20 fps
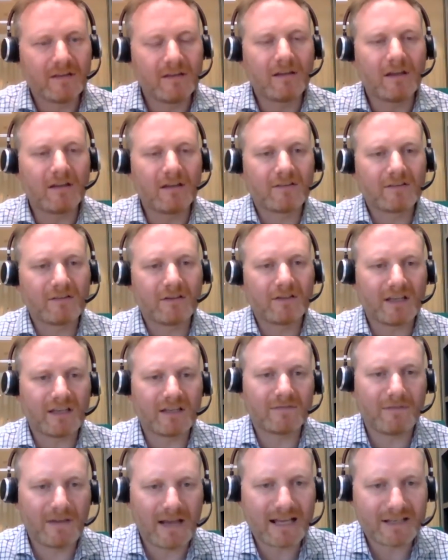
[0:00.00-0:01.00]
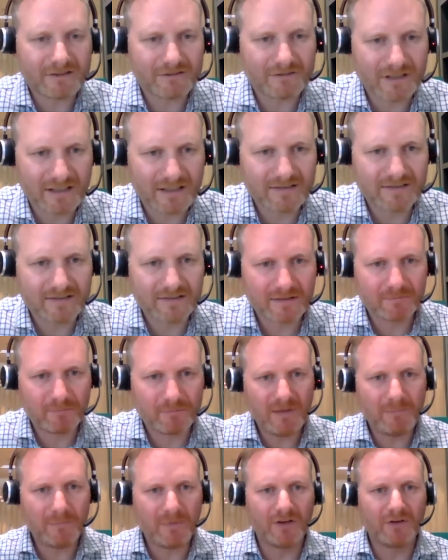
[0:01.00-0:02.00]
There's nothing as flattering as
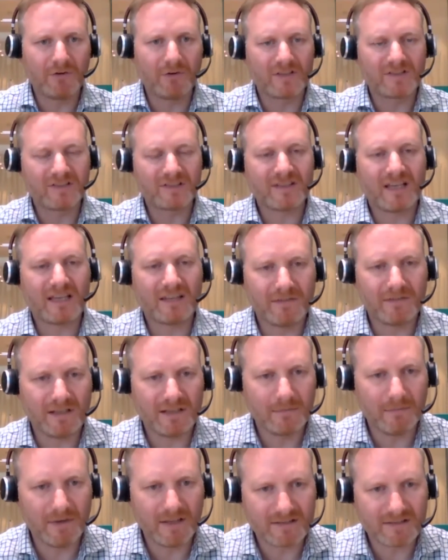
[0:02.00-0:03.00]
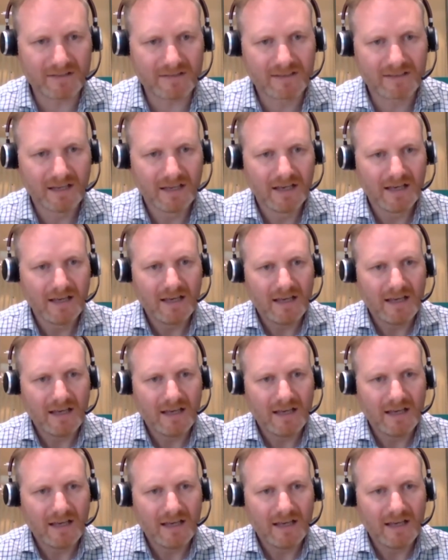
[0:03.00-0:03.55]
people who are successful in the business.